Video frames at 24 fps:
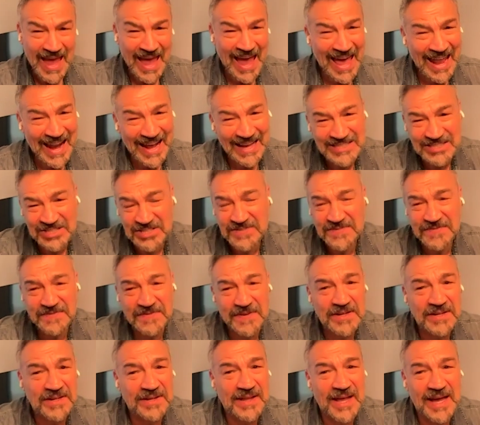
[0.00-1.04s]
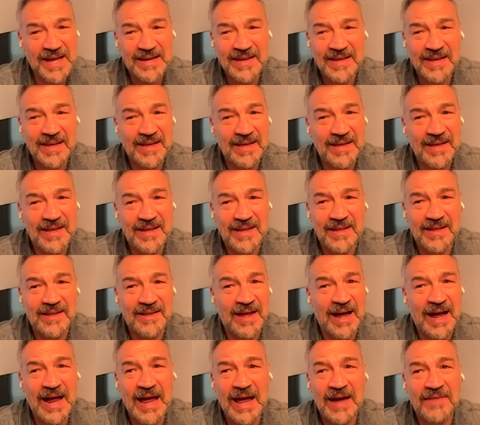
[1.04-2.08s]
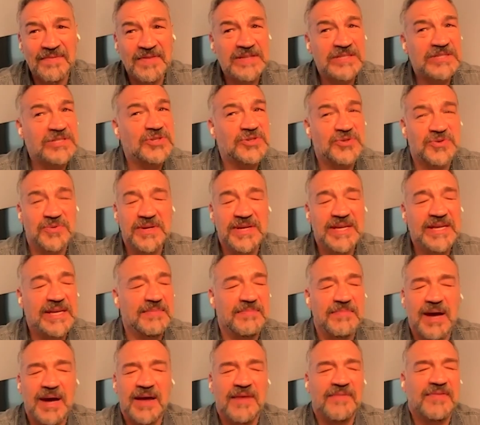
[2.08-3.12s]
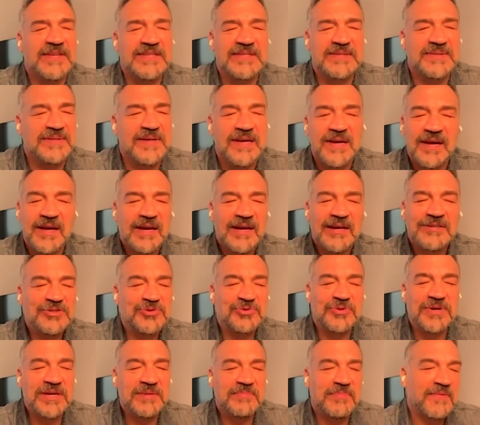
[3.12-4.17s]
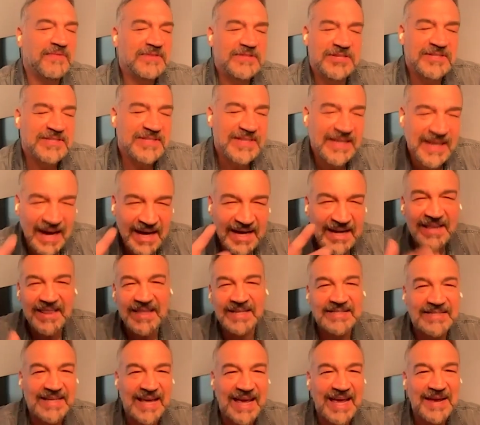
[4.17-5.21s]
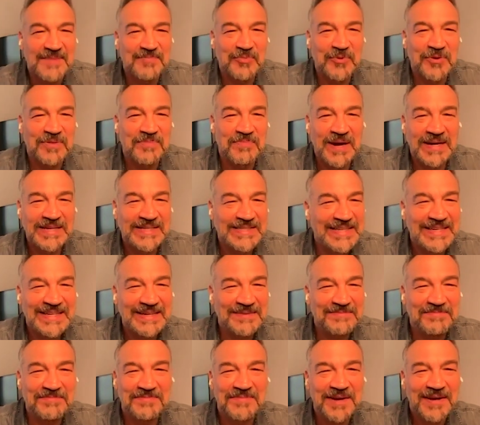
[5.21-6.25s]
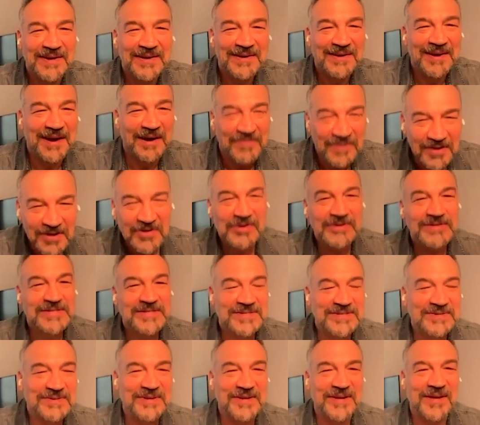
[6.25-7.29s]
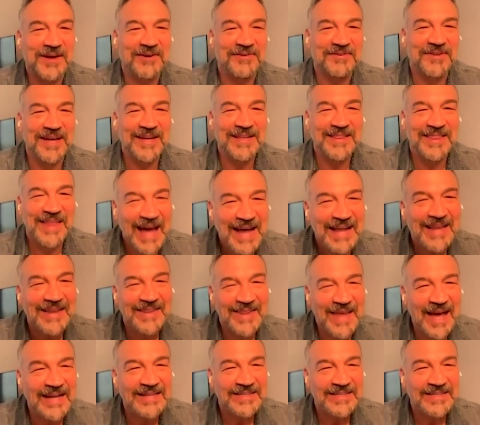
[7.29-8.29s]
And I just feel like I have this dream. I have this dream of just cutting the tape with my team of a new studio. Yeah. Like that.